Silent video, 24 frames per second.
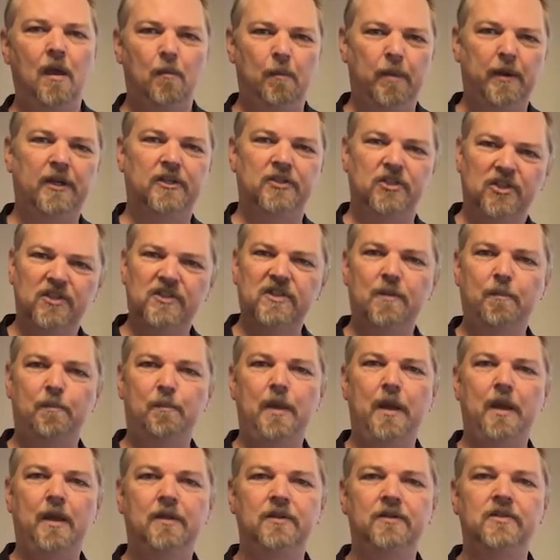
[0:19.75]
but it just
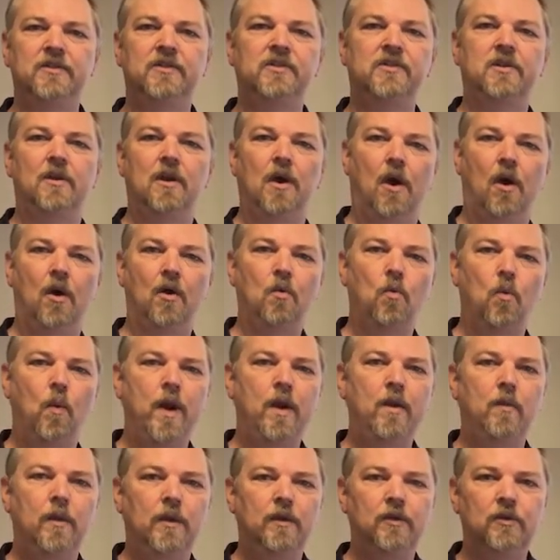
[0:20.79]
depends on
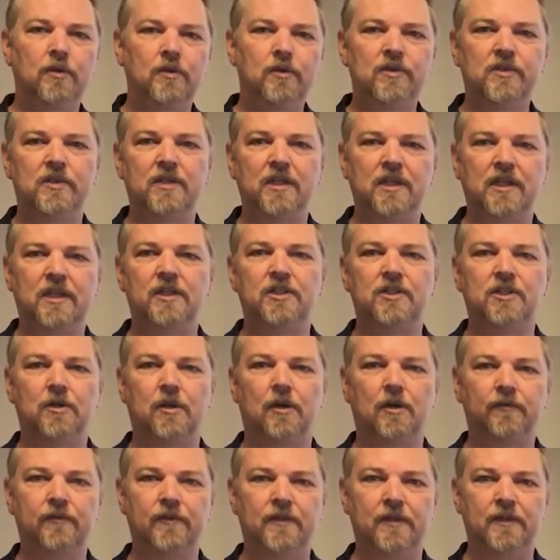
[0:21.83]
when we're using each
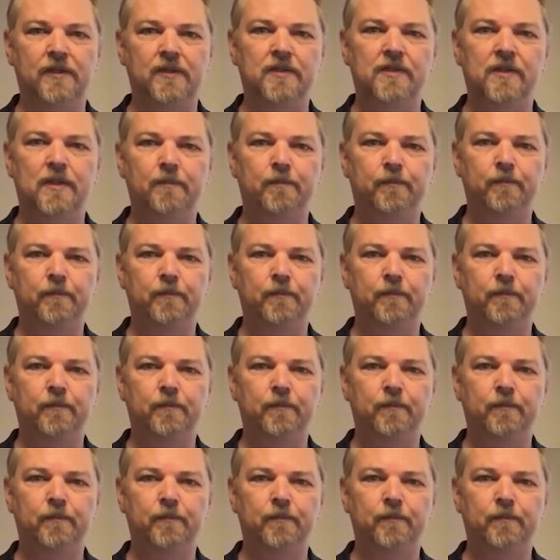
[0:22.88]
of these.